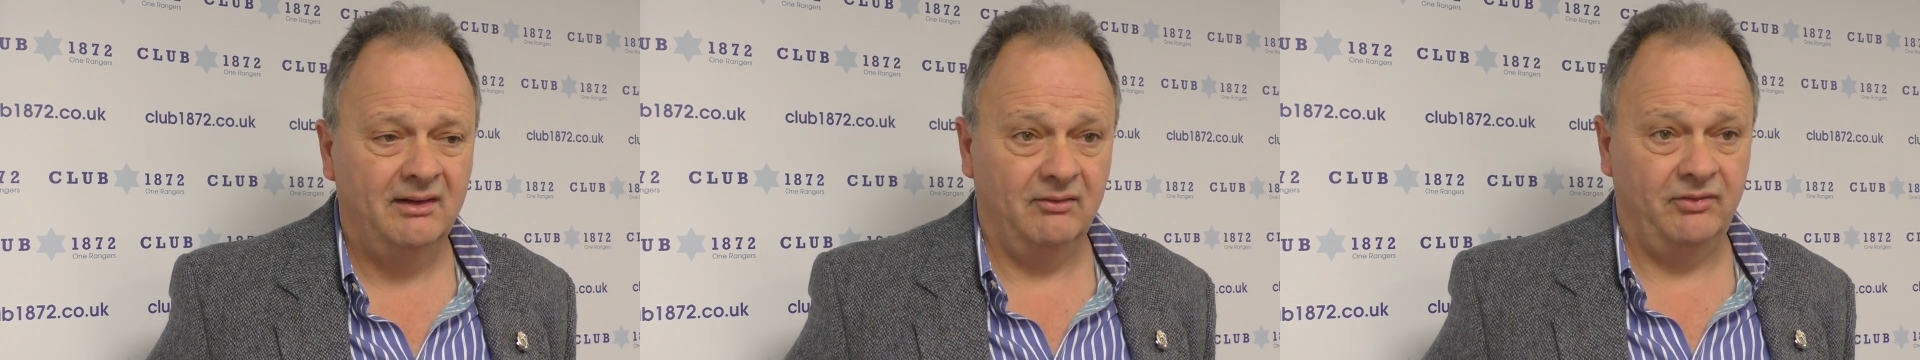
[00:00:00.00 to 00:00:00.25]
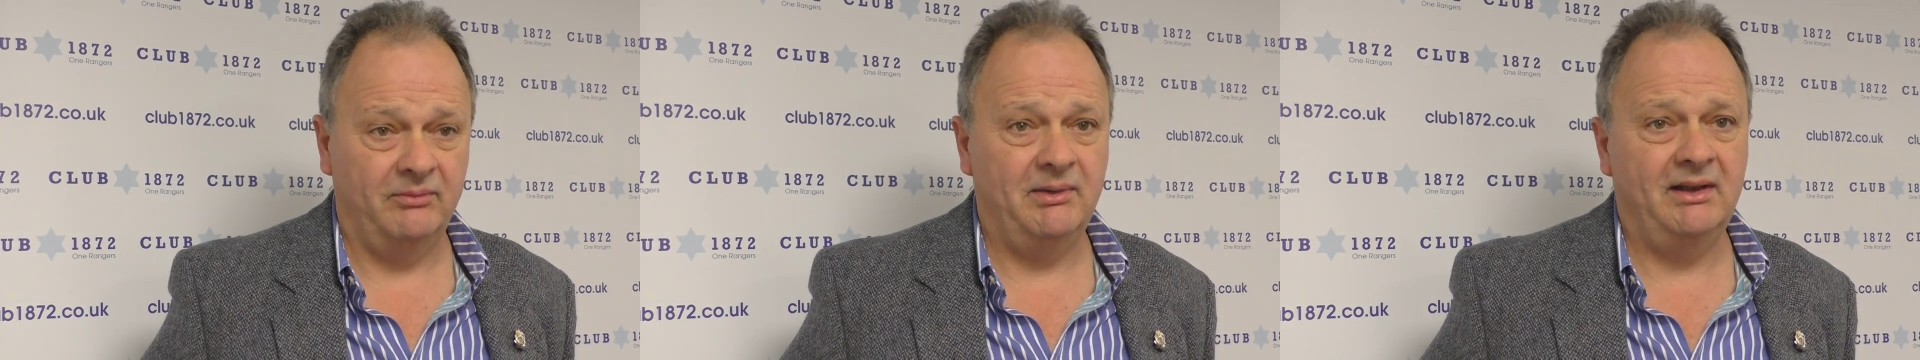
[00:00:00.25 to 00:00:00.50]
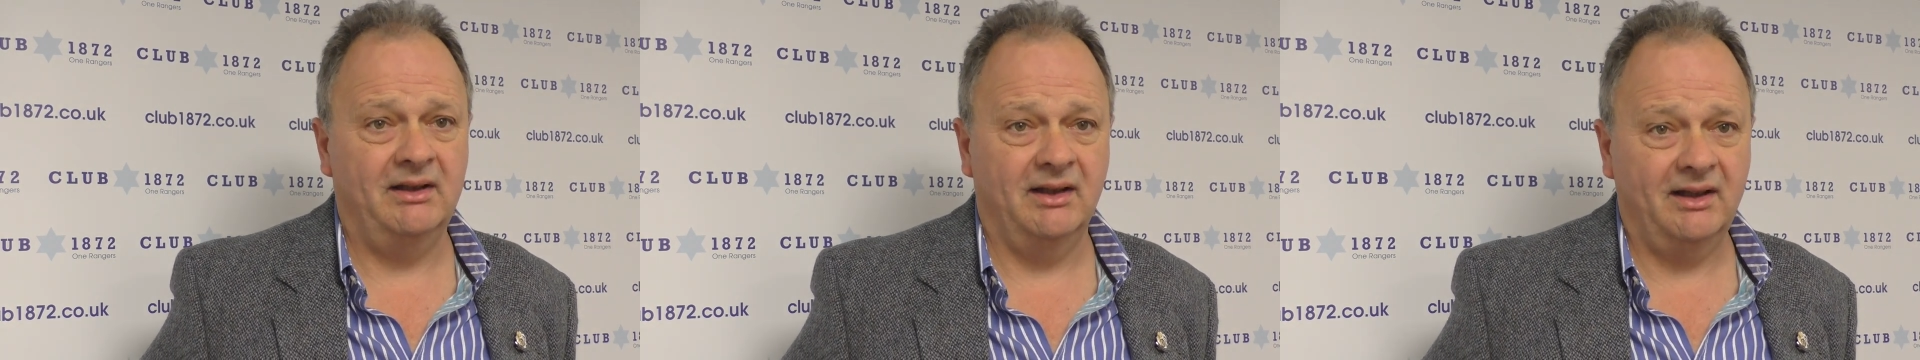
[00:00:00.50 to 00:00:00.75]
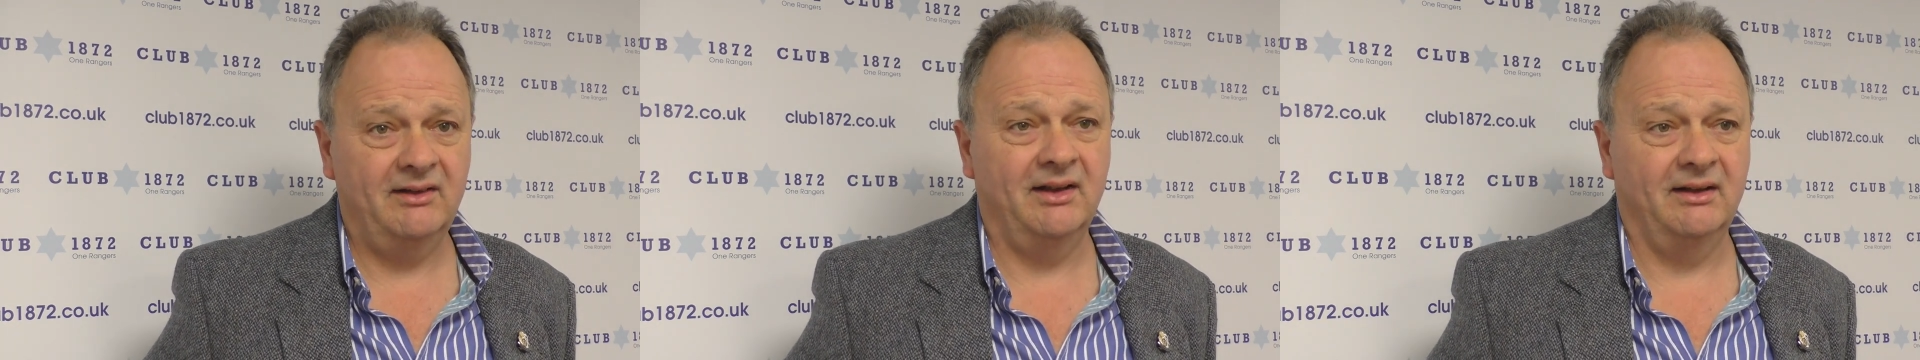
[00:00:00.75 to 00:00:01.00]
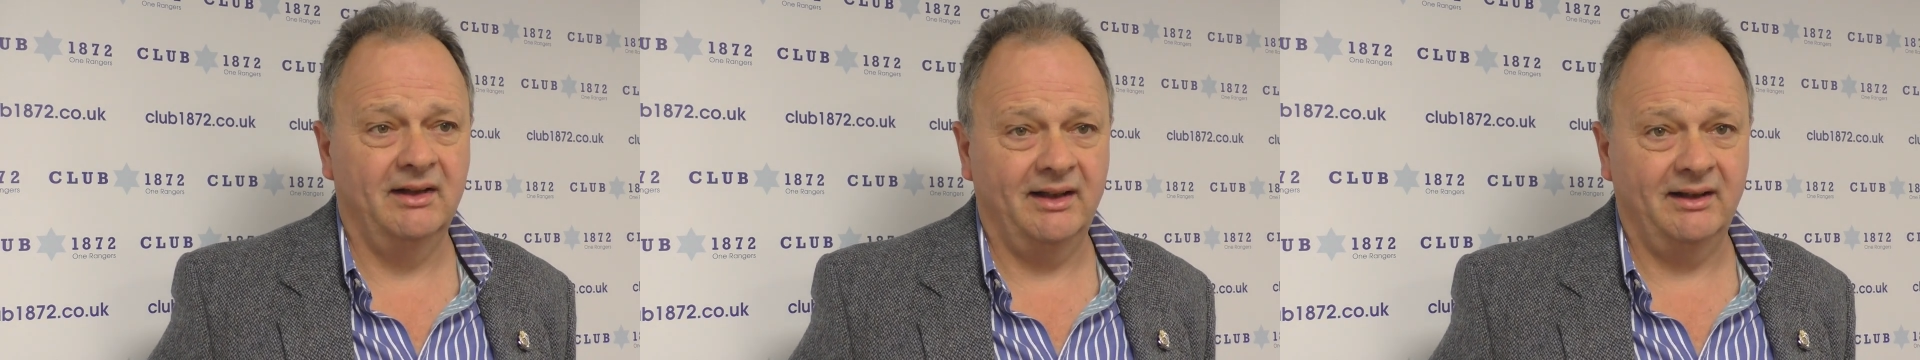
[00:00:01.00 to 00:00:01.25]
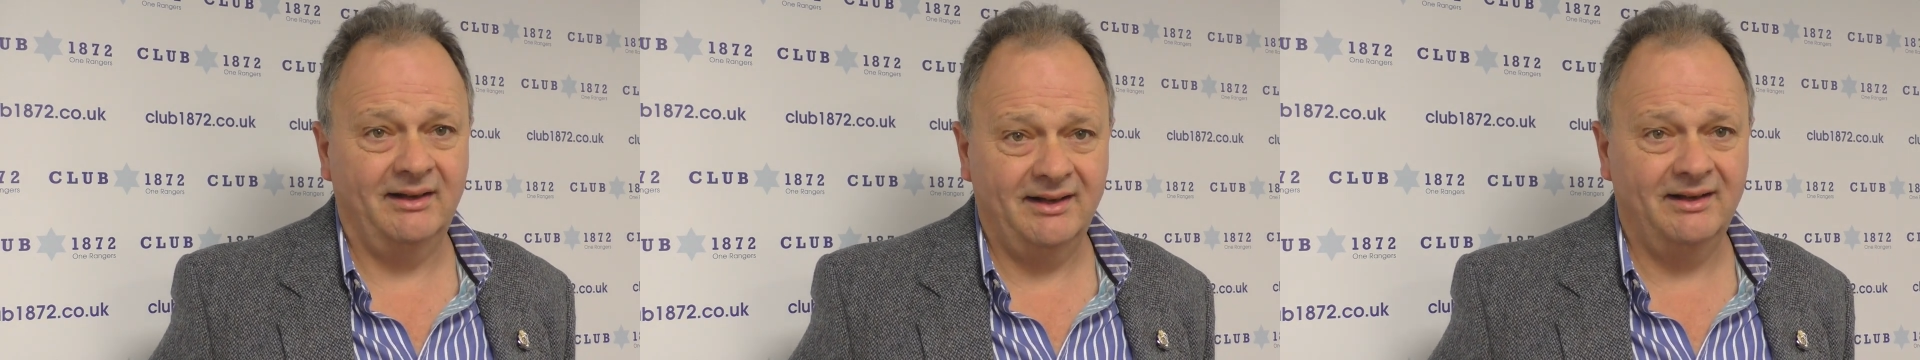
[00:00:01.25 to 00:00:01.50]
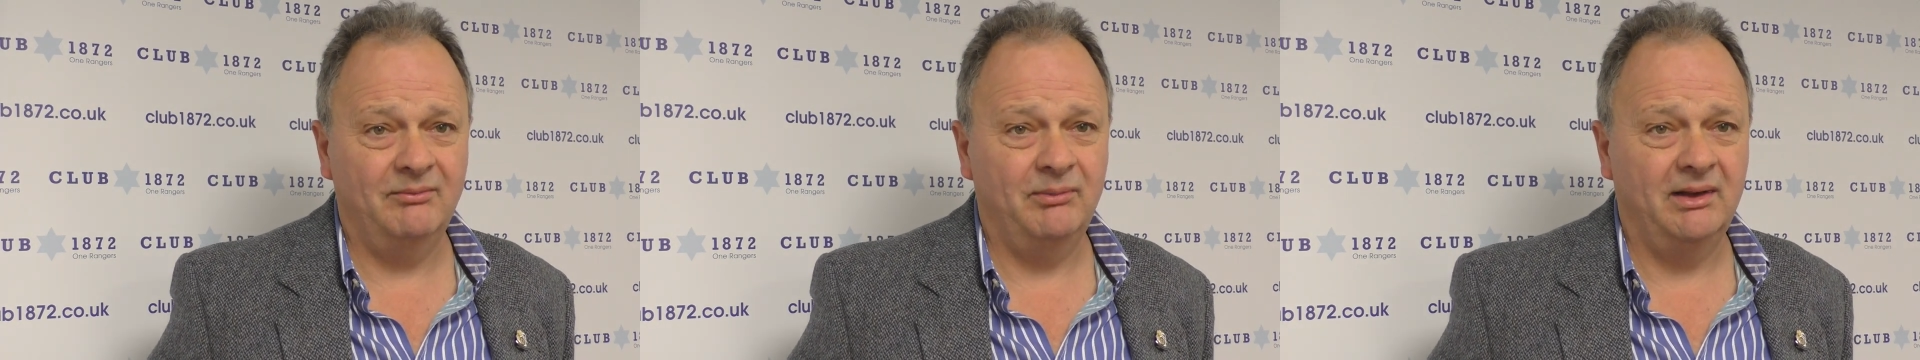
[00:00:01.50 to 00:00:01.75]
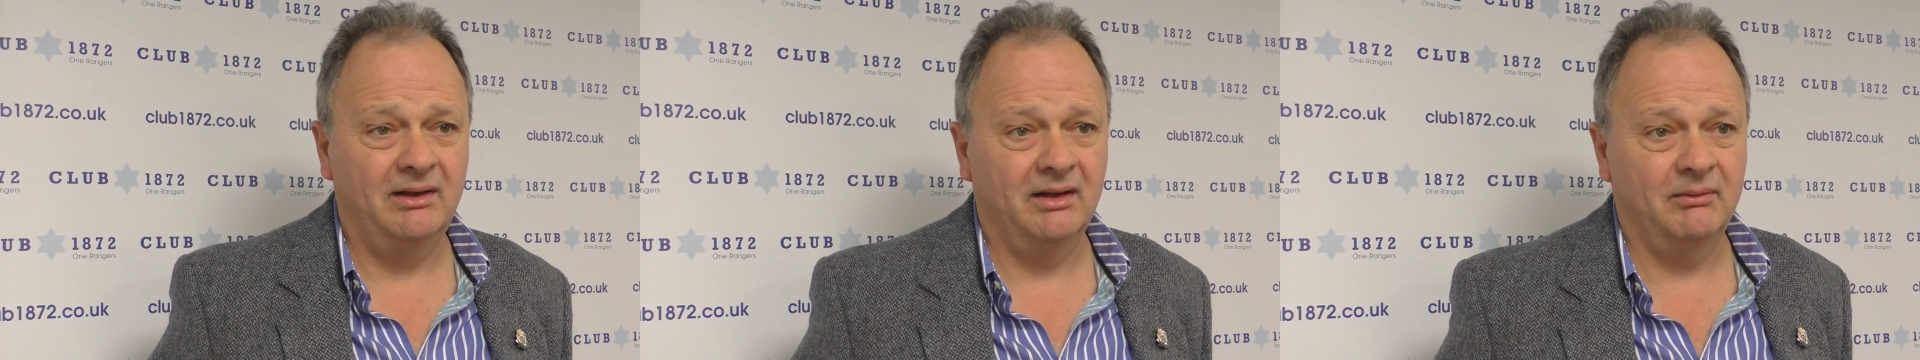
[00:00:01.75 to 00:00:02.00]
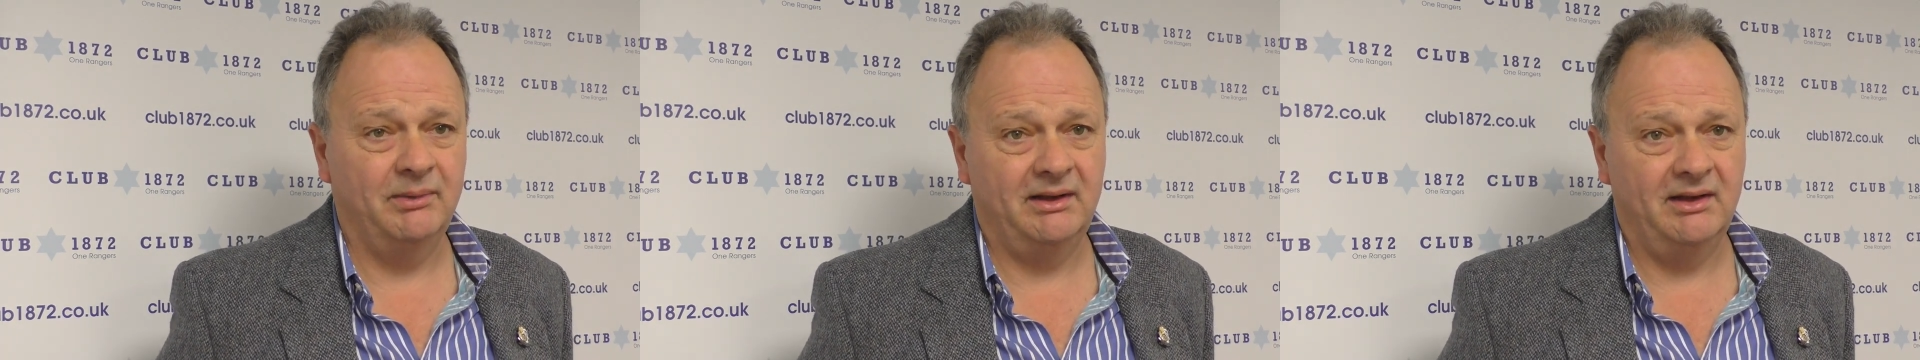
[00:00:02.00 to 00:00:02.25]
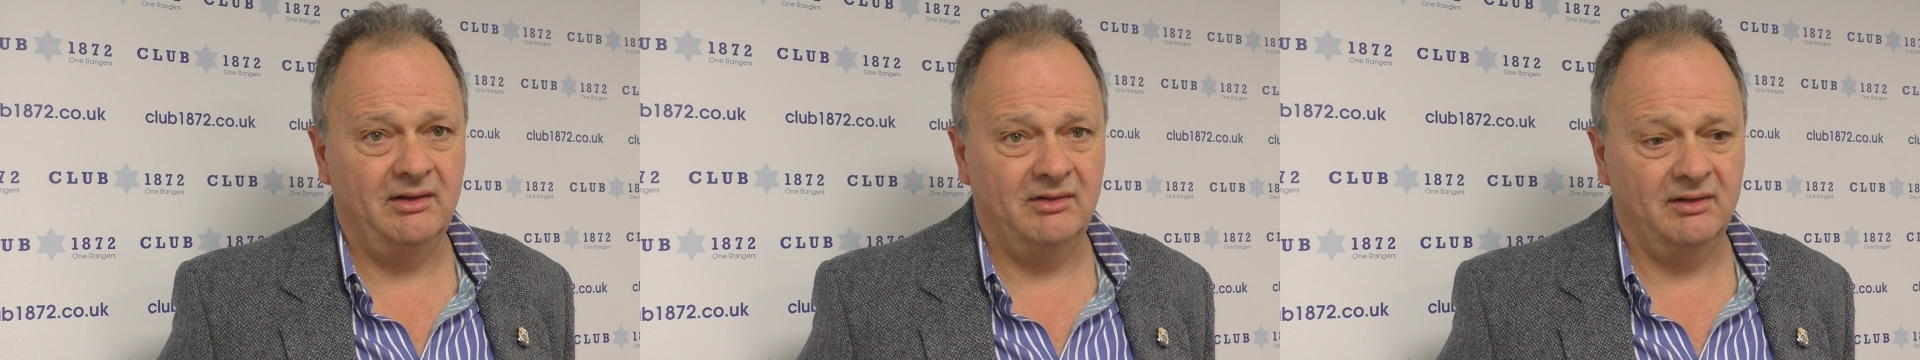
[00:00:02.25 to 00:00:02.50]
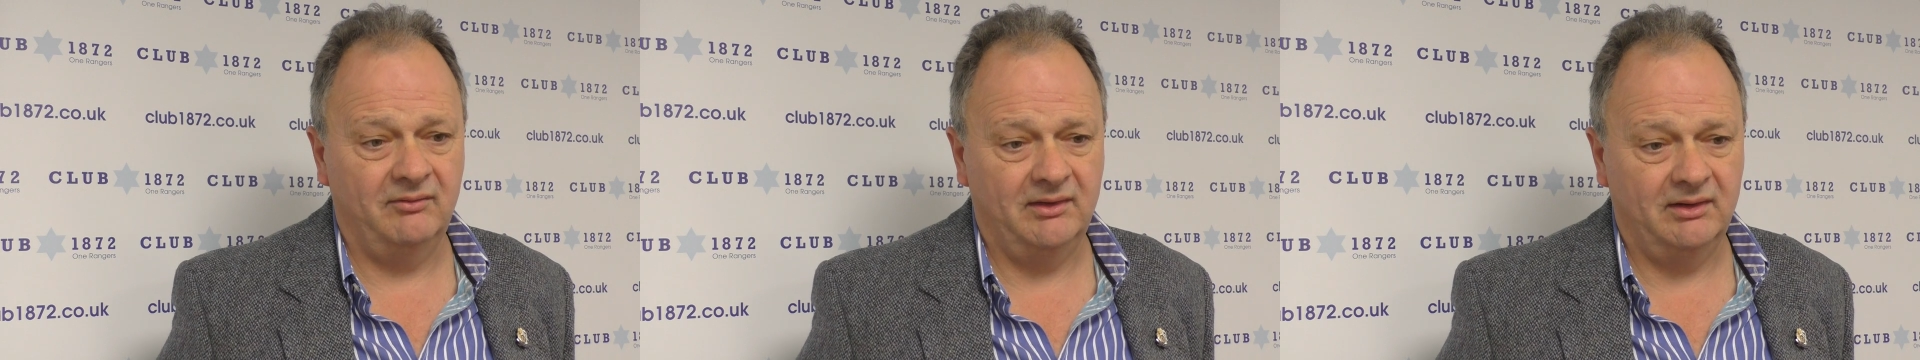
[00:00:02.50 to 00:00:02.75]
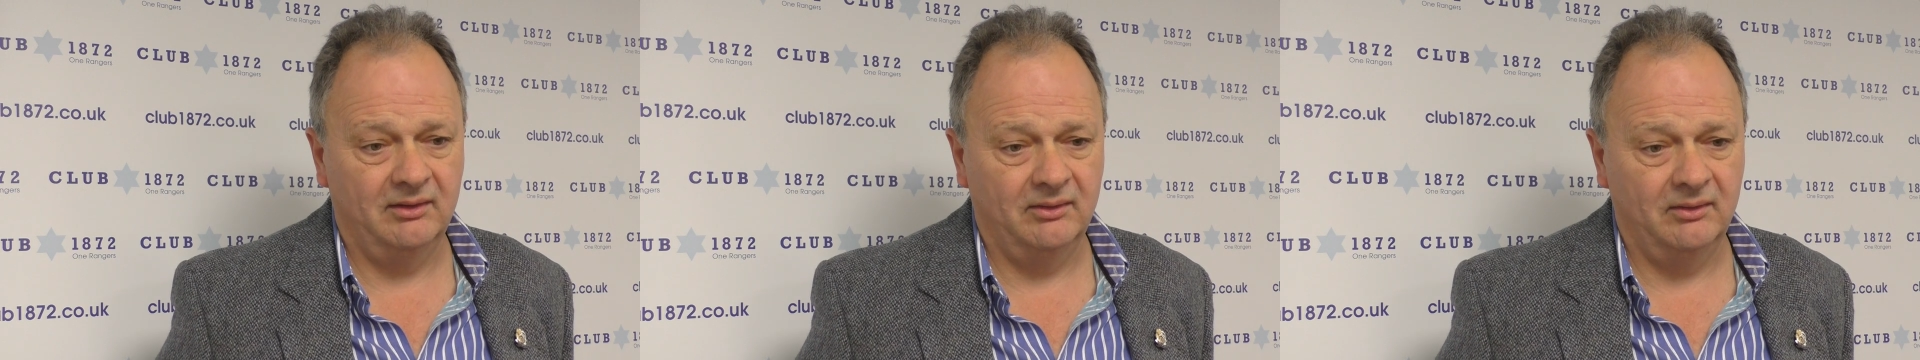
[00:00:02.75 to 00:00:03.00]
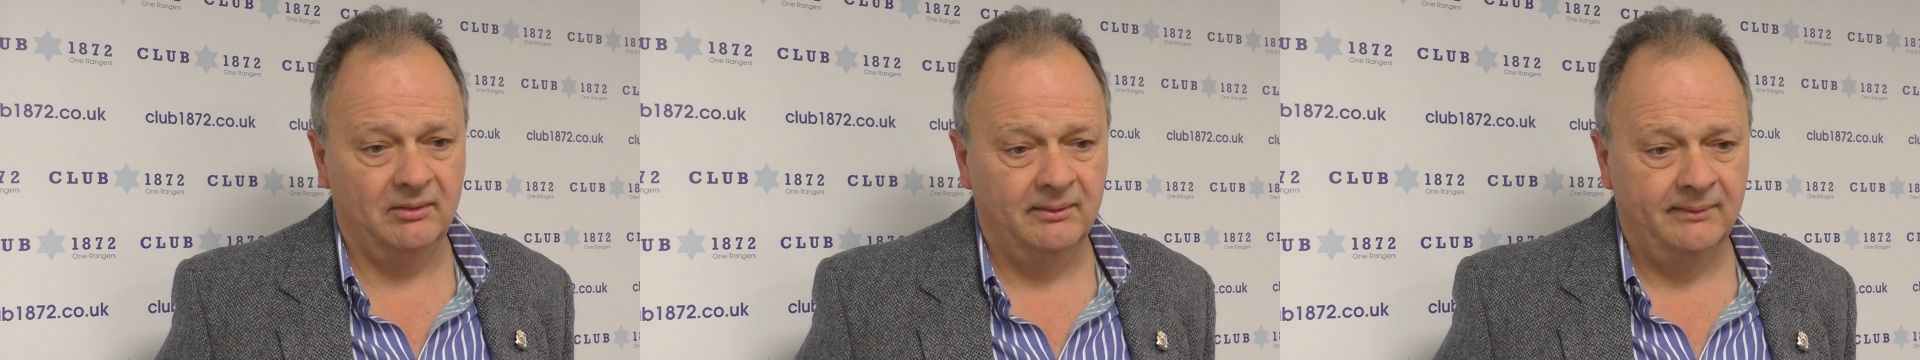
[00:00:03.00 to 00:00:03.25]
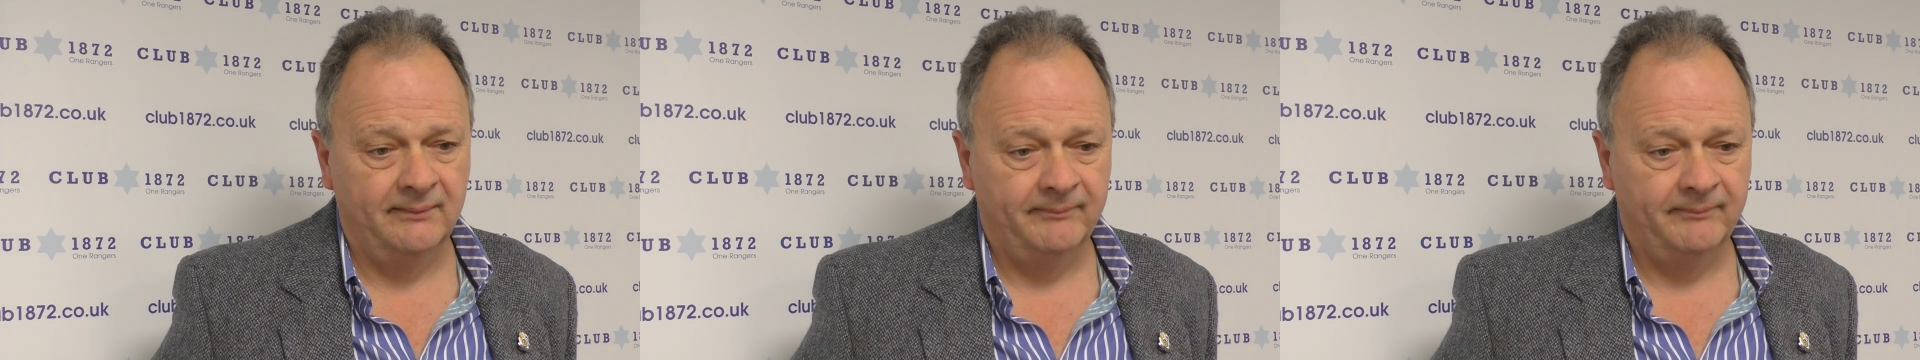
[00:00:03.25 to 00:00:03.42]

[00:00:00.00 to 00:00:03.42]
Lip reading: And for me, I think that can be Club 1872.